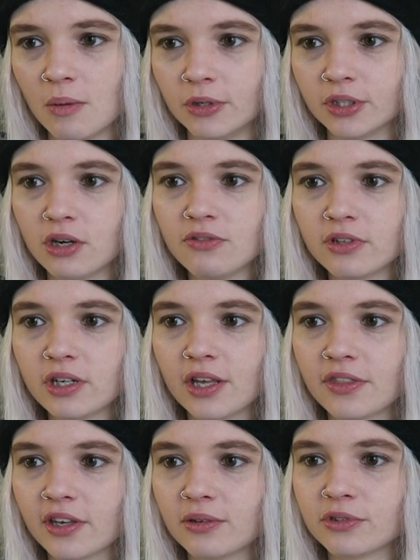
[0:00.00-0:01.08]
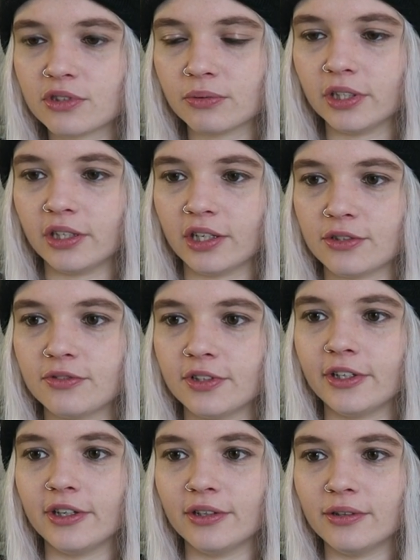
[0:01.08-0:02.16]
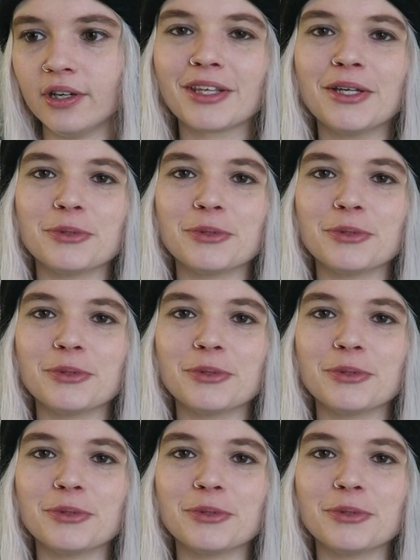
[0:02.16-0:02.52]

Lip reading: But overall, I think it was a really nice video.